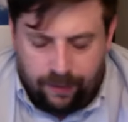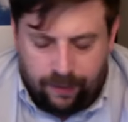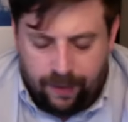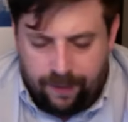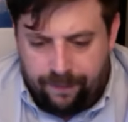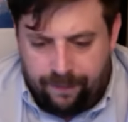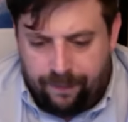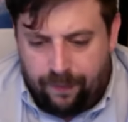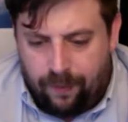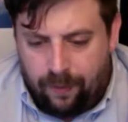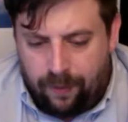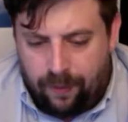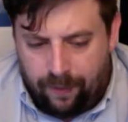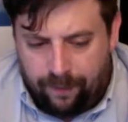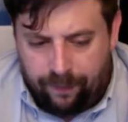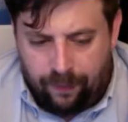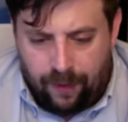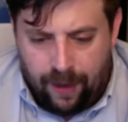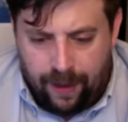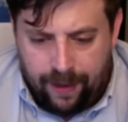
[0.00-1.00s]
And for a
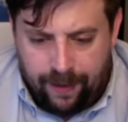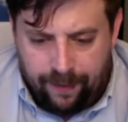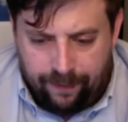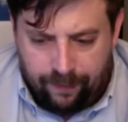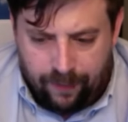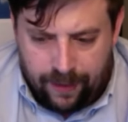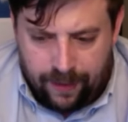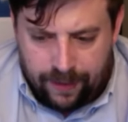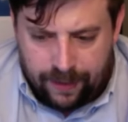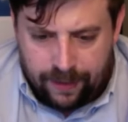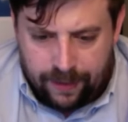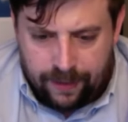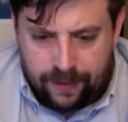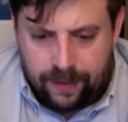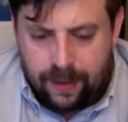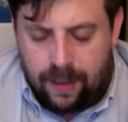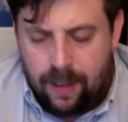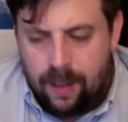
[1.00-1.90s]
variety of reasons,